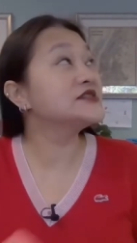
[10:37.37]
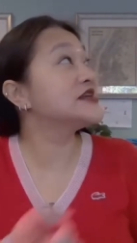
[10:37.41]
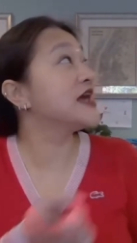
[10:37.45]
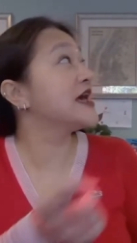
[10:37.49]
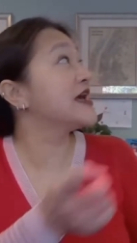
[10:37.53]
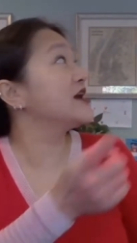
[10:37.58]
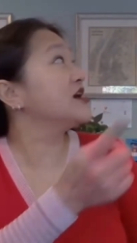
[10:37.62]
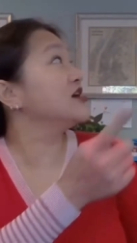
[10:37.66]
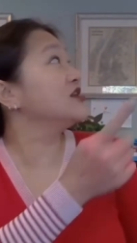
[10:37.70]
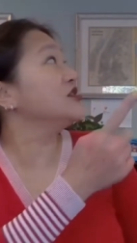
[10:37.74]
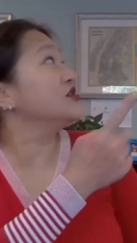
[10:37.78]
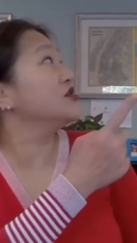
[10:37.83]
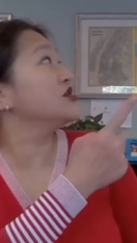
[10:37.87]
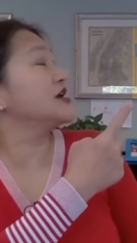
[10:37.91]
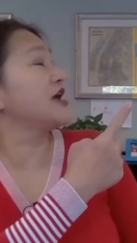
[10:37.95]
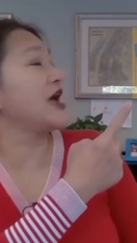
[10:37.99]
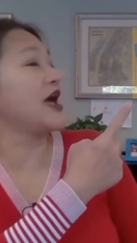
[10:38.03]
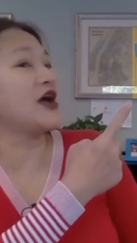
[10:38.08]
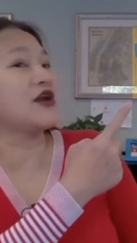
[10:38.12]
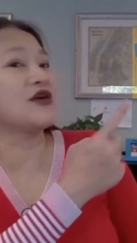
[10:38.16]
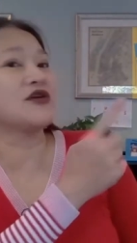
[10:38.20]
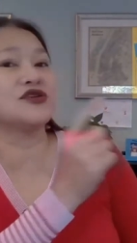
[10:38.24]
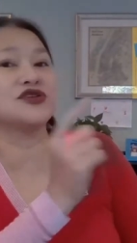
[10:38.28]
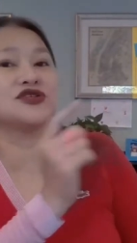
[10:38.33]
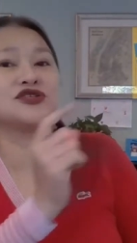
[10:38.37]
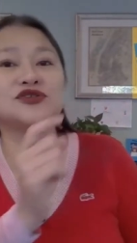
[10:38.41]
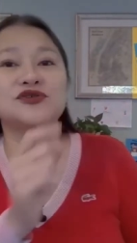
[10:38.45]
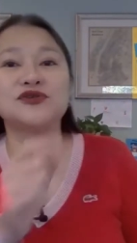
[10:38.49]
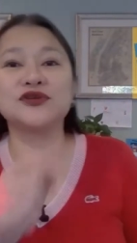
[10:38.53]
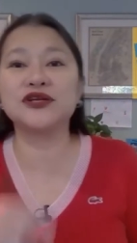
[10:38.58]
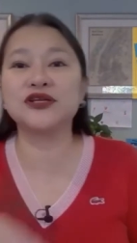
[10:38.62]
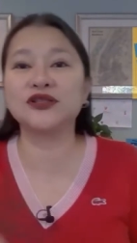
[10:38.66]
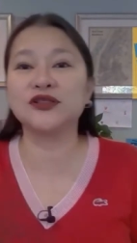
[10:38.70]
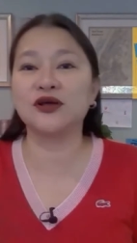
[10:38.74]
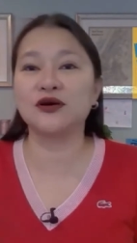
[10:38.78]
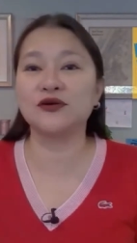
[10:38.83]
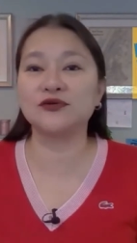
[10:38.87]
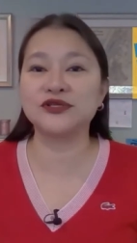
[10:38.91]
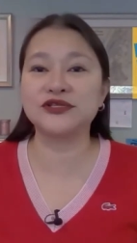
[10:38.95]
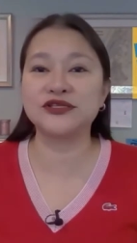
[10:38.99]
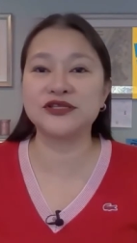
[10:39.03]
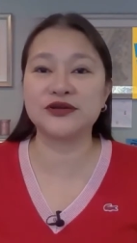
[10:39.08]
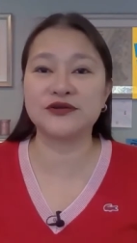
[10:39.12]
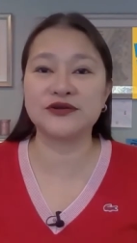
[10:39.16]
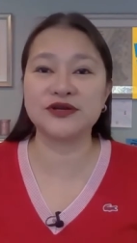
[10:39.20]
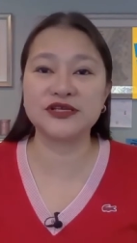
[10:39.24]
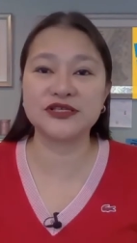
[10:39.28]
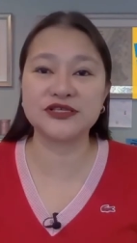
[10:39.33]
Take a look at our student loan
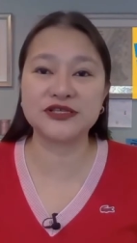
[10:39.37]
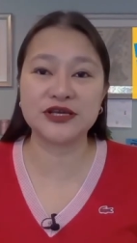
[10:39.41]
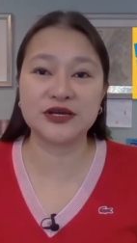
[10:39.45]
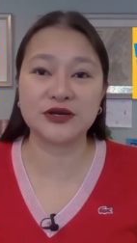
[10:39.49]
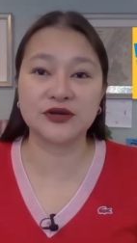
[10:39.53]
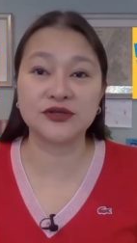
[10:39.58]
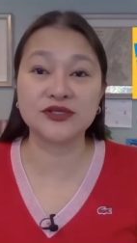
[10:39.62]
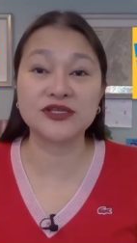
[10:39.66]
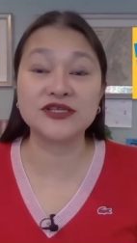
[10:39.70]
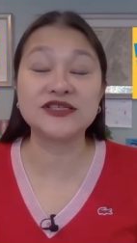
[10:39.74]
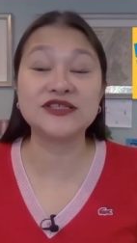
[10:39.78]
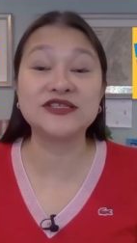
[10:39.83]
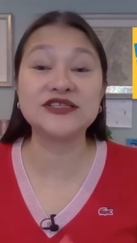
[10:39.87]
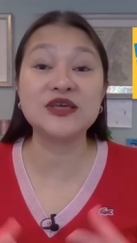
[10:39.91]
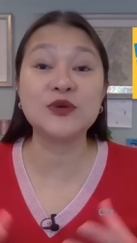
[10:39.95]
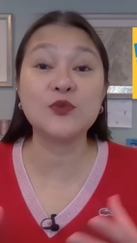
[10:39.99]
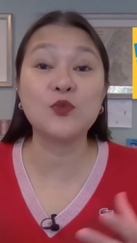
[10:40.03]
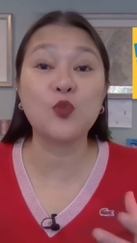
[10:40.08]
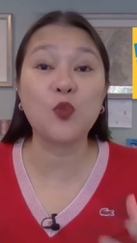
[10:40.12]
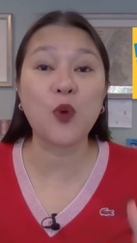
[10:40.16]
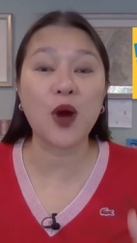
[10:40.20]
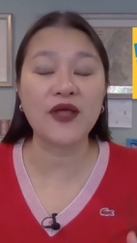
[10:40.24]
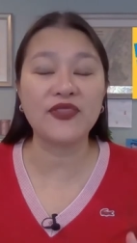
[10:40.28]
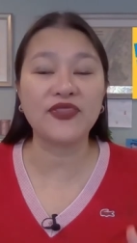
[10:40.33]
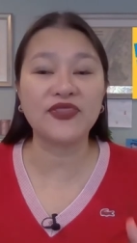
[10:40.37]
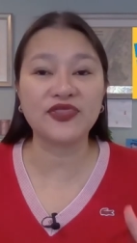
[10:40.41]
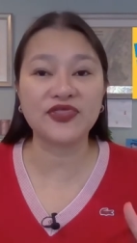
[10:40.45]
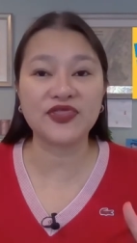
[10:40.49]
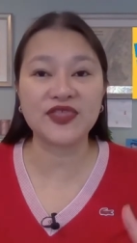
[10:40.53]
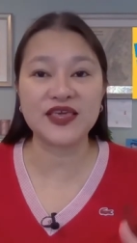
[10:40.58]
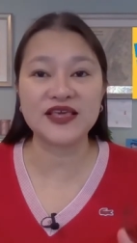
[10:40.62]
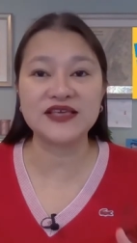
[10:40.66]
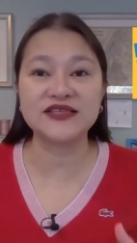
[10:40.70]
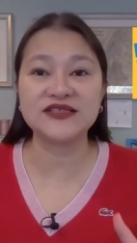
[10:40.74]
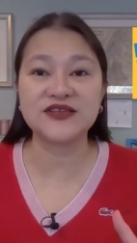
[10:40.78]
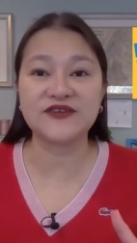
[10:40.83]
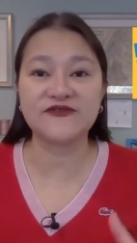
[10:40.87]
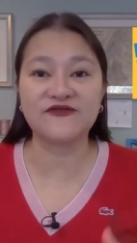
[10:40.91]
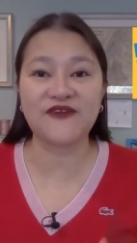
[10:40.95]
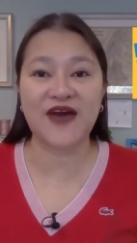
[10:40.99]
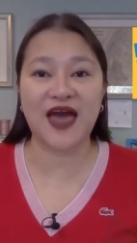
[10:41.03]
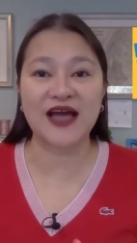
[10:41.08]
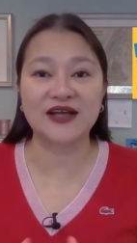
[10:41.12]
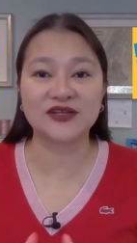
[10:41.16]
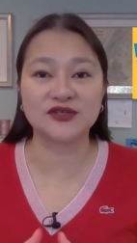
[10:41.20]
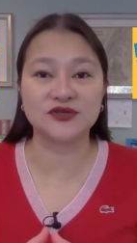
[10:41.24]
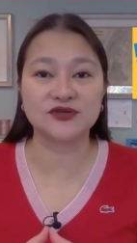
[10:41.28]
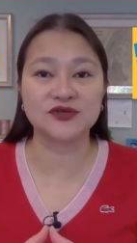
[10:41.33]
series here to see what these
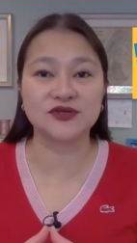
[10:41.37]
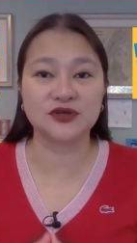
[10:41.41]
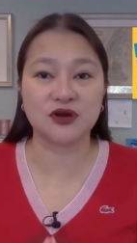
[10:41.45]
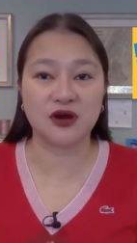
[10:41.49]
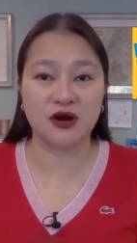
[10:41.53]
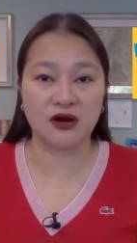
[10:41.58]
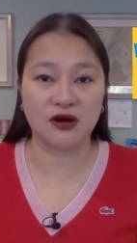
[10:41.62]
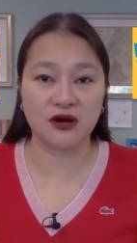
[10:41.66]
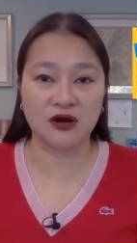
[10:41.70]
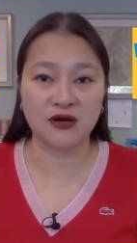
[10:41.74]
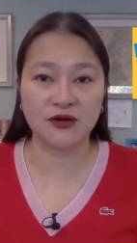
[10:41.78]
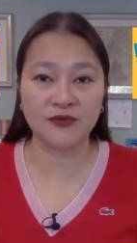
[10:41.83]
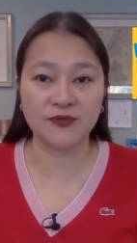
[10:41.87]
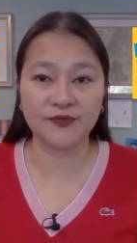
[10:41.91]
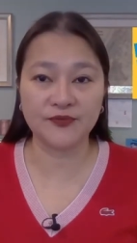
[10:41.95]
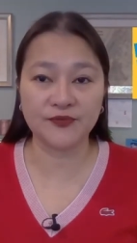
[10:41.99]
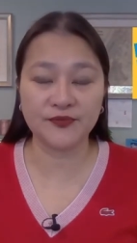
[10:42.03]
factors are.